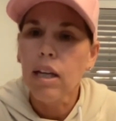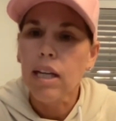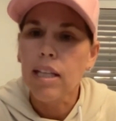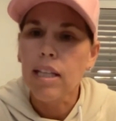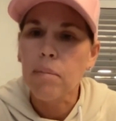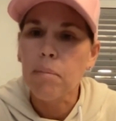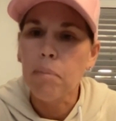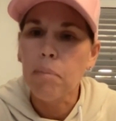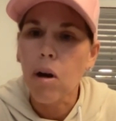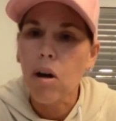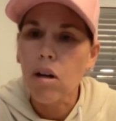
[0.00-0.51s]
And
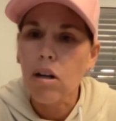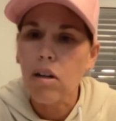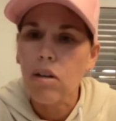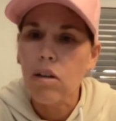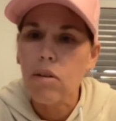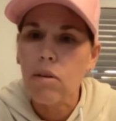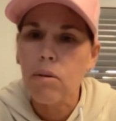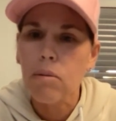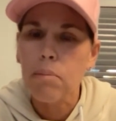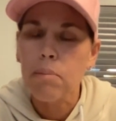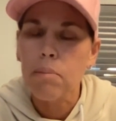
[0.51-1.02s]
then
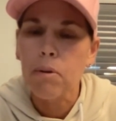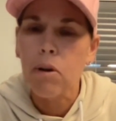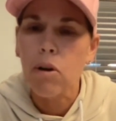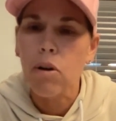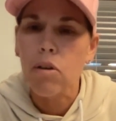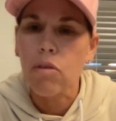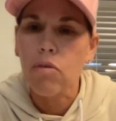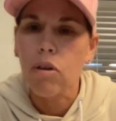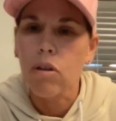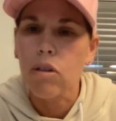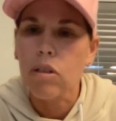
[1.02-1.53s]
Parker
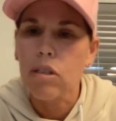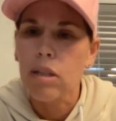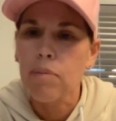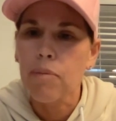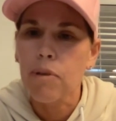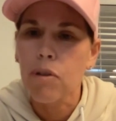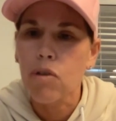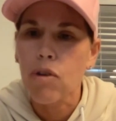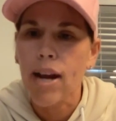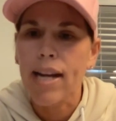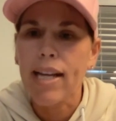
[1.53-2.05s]
Kurth wrote, tip
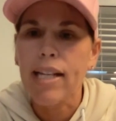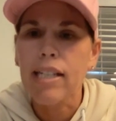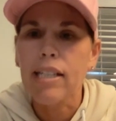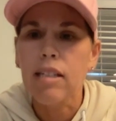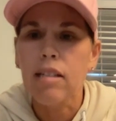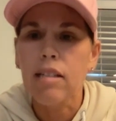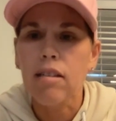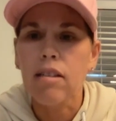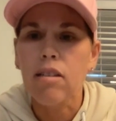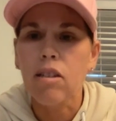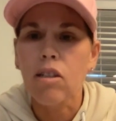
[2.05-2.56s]
for tracking
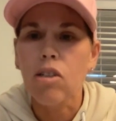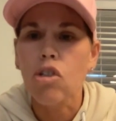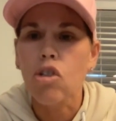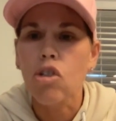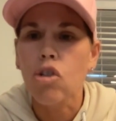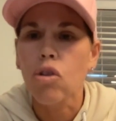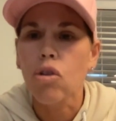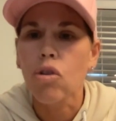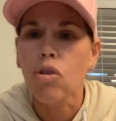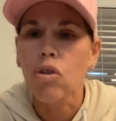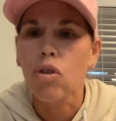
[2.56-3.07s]
distance on
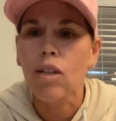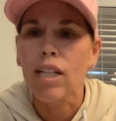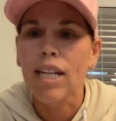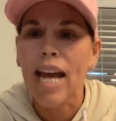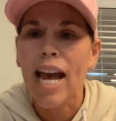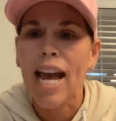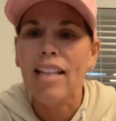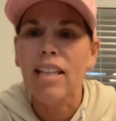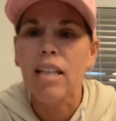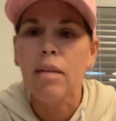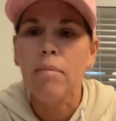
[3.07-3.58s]
shoes. You can
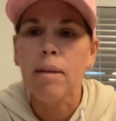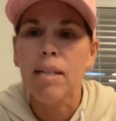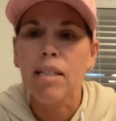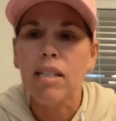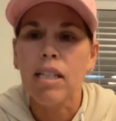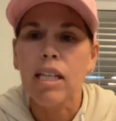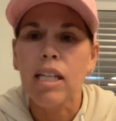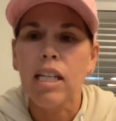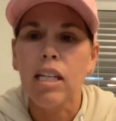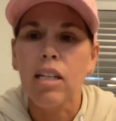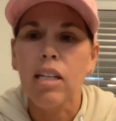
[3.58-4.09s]
add them as
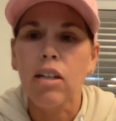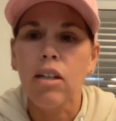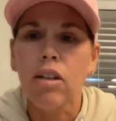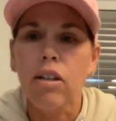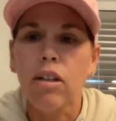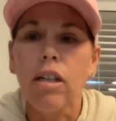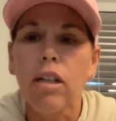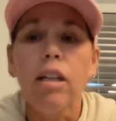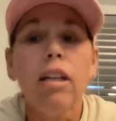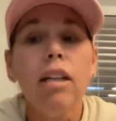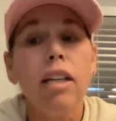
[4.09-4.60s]
a
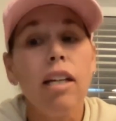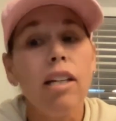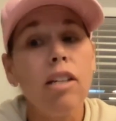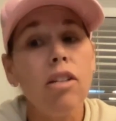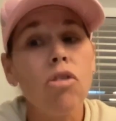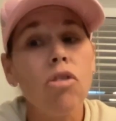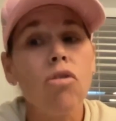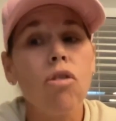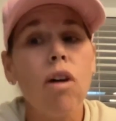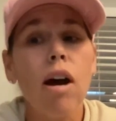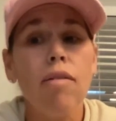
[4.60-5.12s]
gear in
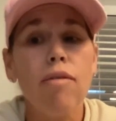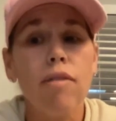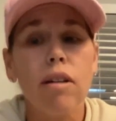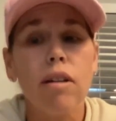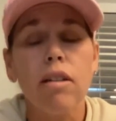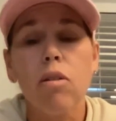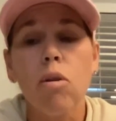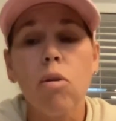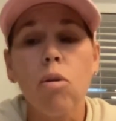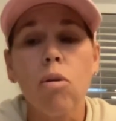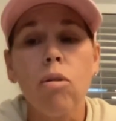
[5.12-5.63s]

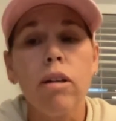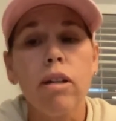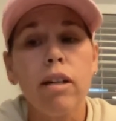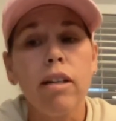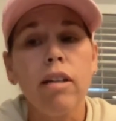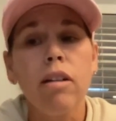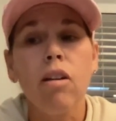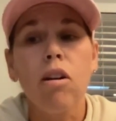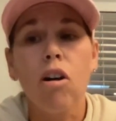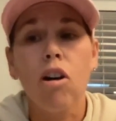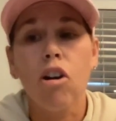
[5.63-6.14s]
Strava or
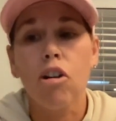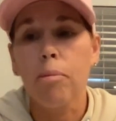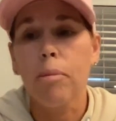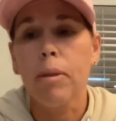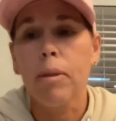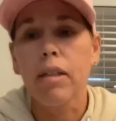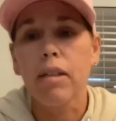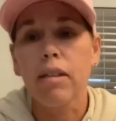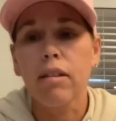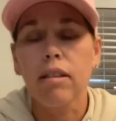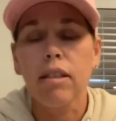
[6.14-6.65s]
in
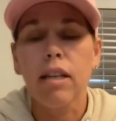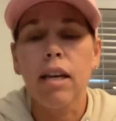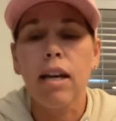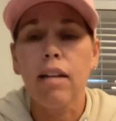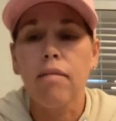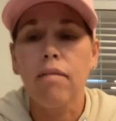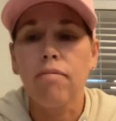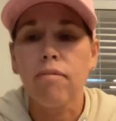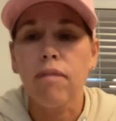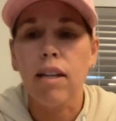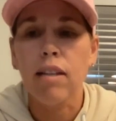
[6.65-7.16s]
Garmin.
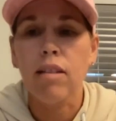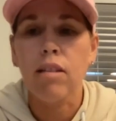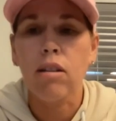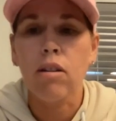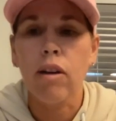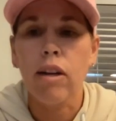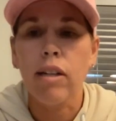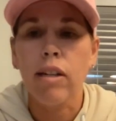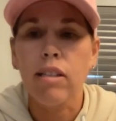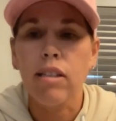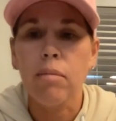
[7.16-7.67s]
Yeah, that's a
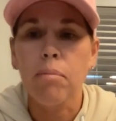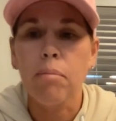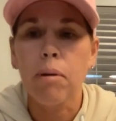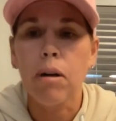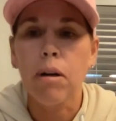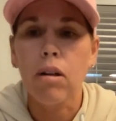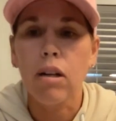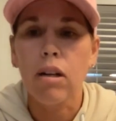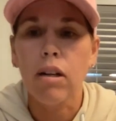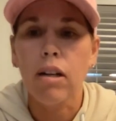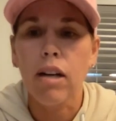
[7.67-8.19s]
great tip,
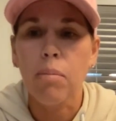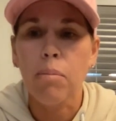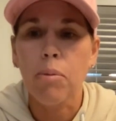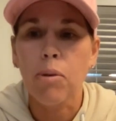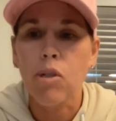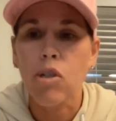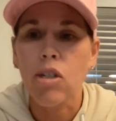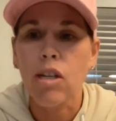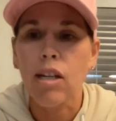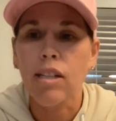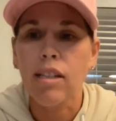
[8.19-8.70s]
Parker. I
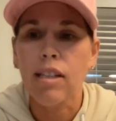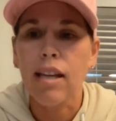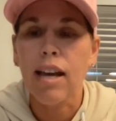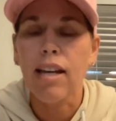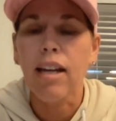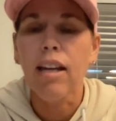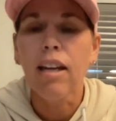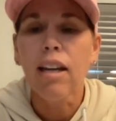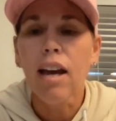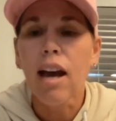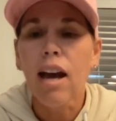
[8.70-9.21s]
appreciate that.